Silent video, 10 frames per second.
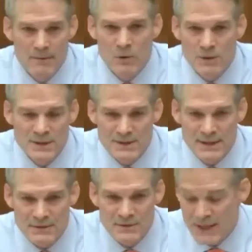you got more
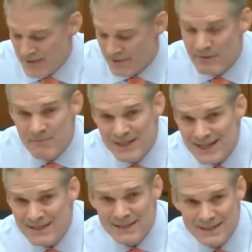details. You got the
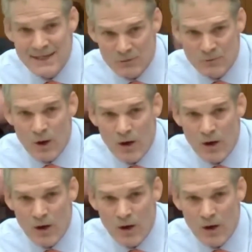key detail